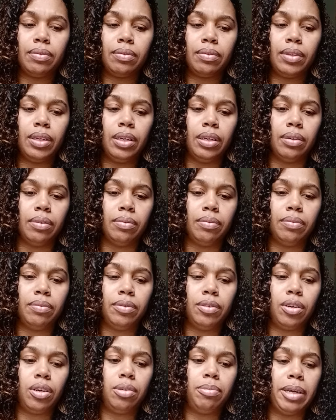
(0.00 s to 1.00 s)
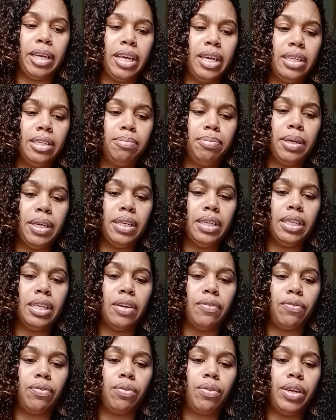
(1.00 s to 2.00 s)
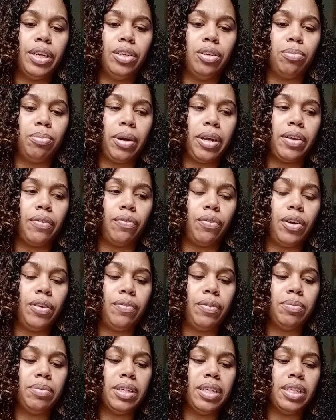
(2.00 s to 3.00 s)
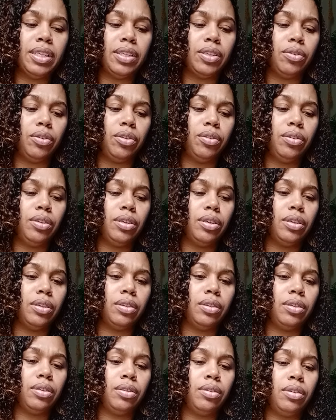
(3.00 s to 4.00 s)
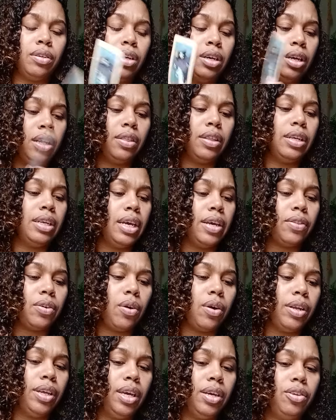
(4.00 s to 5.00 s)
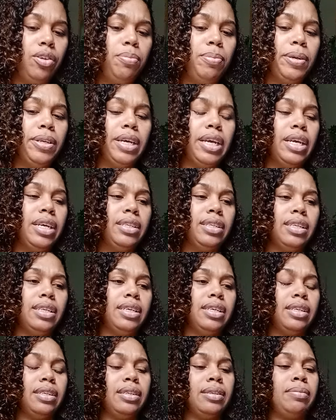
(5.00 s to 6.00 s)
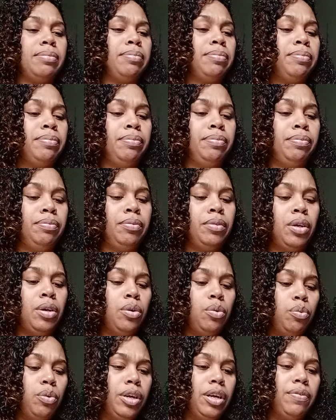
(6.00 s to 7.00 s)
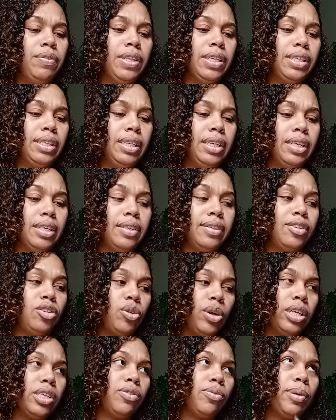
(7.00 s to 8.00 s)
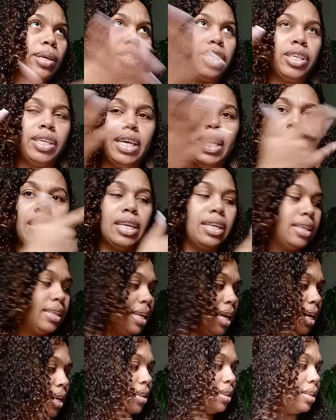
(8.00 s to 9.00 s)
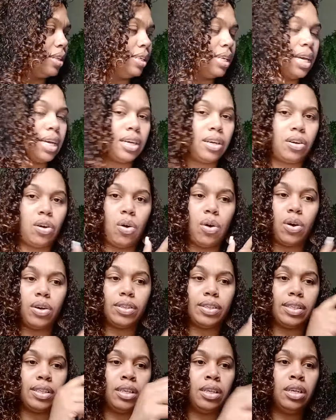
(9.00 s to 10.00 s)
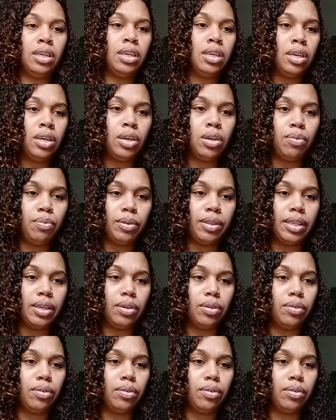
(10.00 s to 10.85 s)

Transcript: Yeah. You're going to be independent and free. You're breaking free from this. So, you, yeah. The death card. Yeah, you're putting an end to this. Whatever this is. Transformation. Again, that the deck of cards with the